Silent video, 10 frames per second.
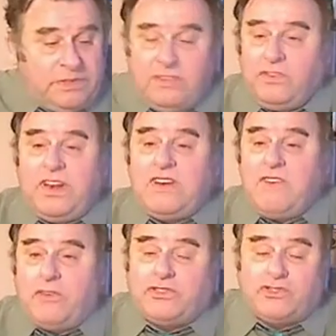these are in your
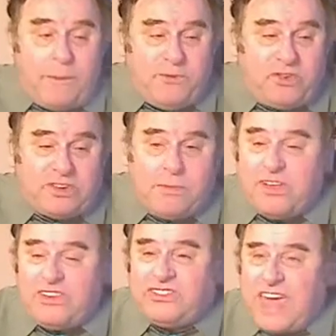own scriptures. I'm
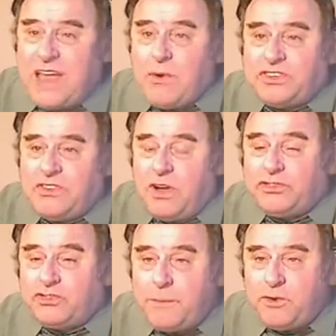only saying what your own
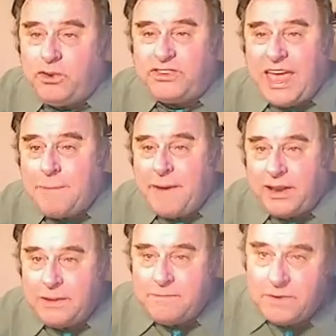scriptures say
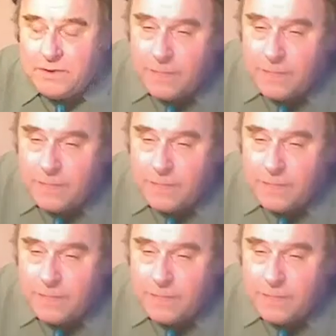about him.